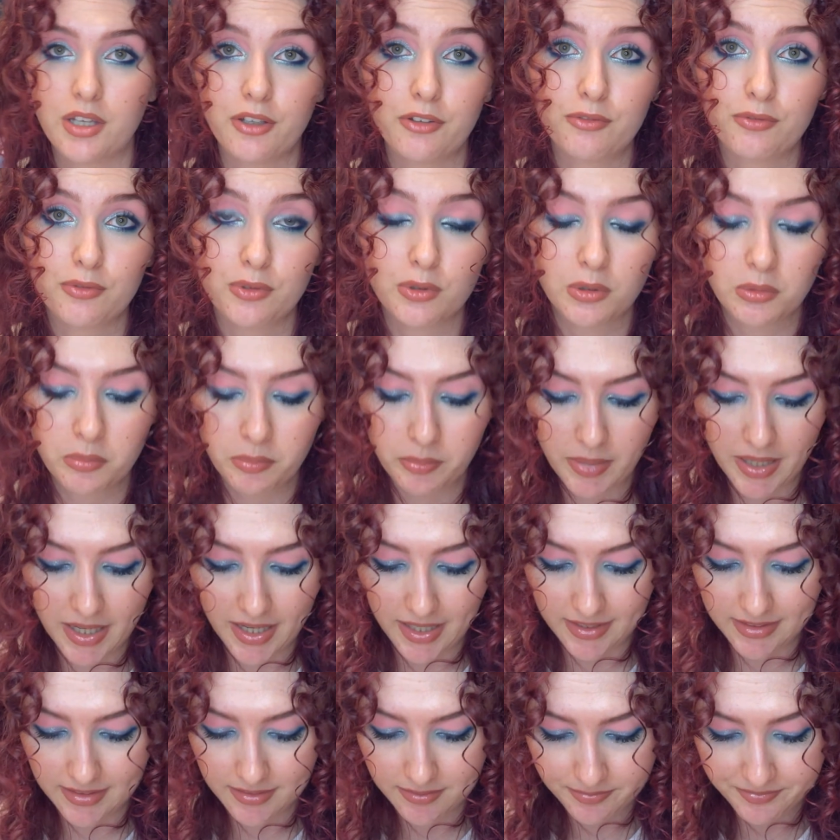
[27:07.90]
full
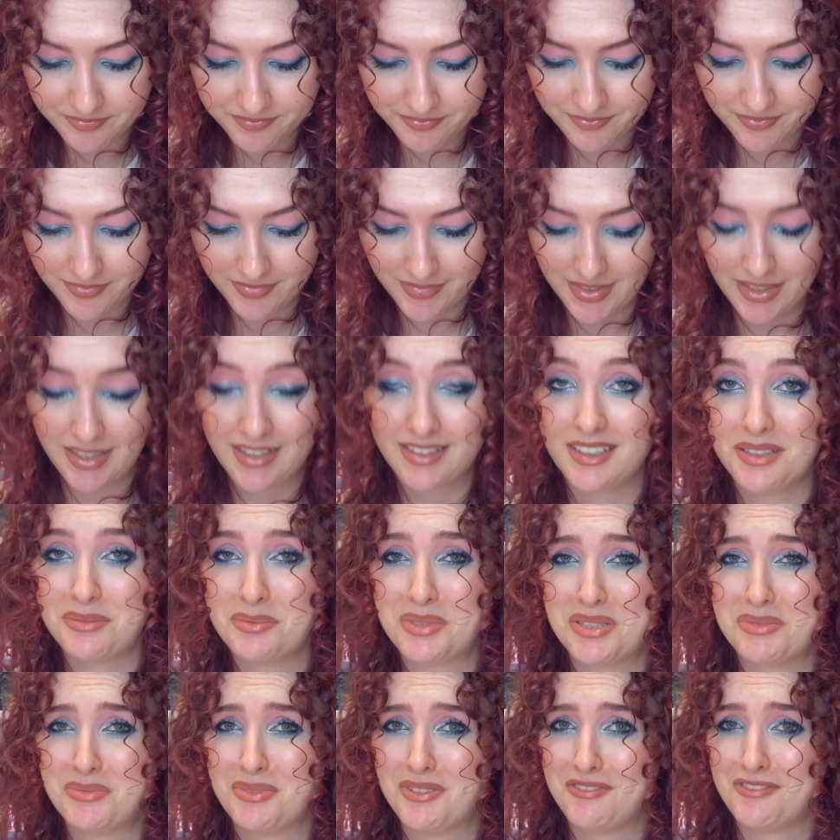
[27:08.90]
pan, and that
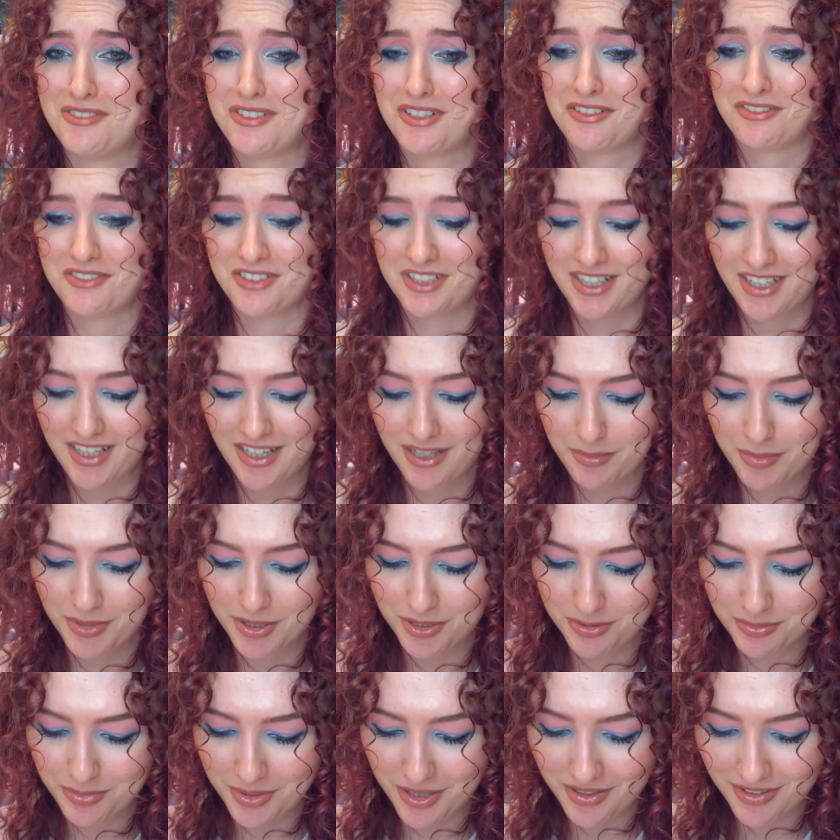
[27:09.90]
makes me very, very happy,
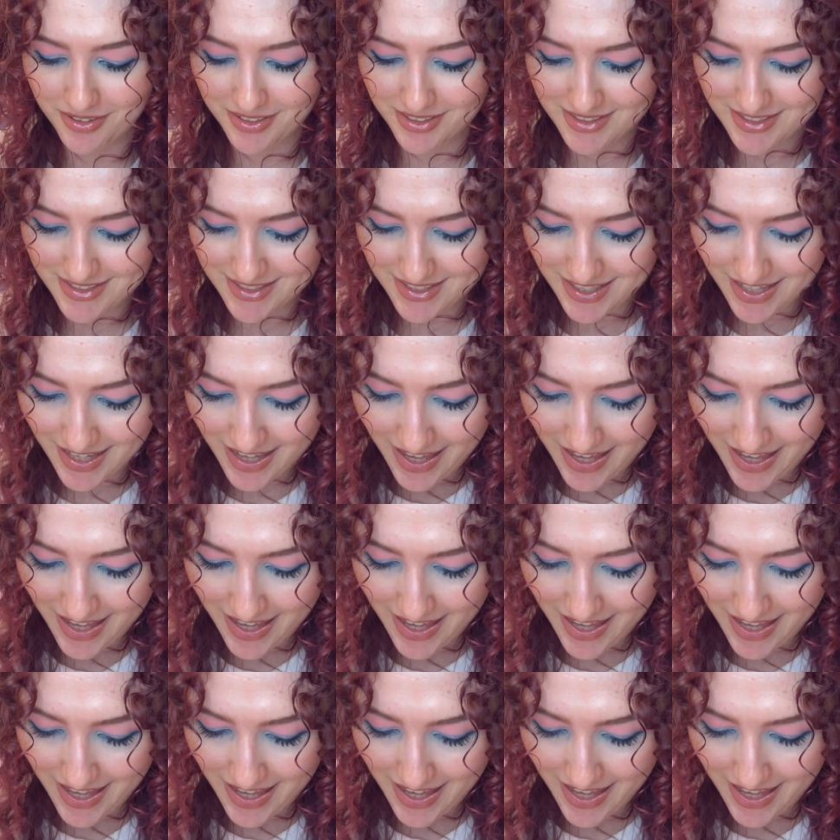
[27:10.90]
to be honest.